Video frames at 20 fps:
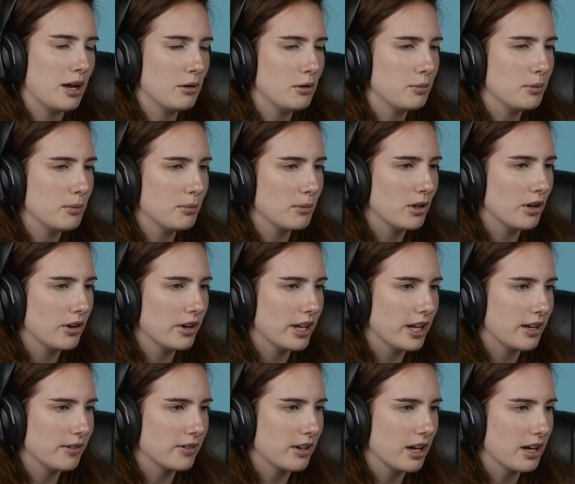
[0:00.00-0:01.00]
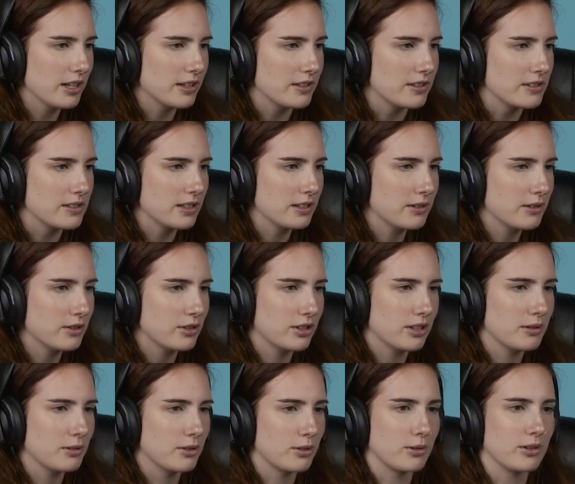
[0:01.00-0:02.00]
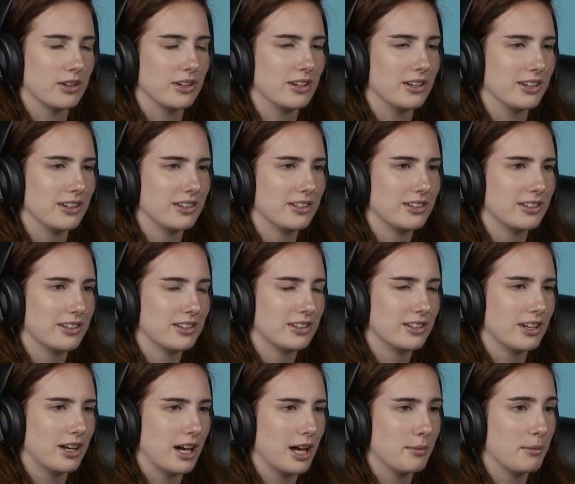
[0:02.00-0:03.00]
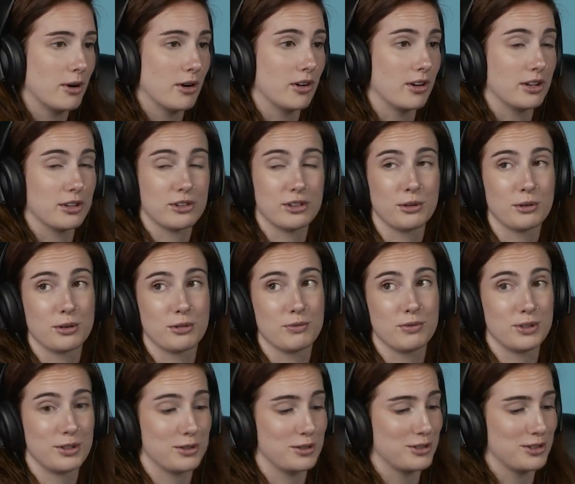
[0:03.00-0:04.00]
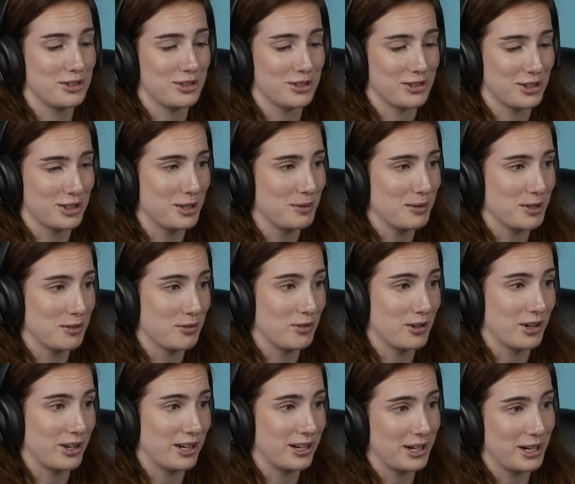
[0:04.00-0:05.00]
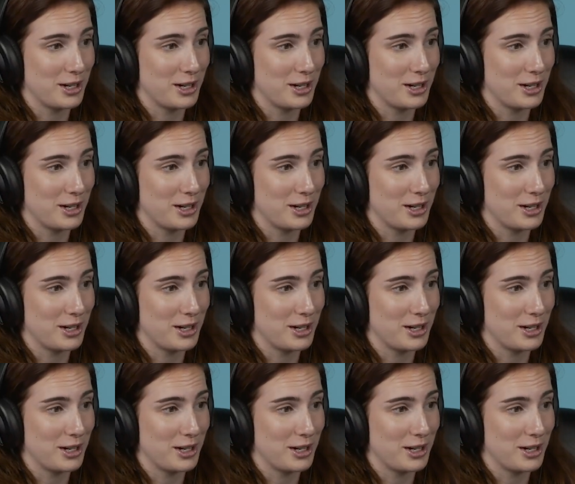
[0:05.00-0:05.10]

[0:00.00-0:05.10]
How do people already have guns? I don't understand what's going on. I'm already so confused. This is gonna be a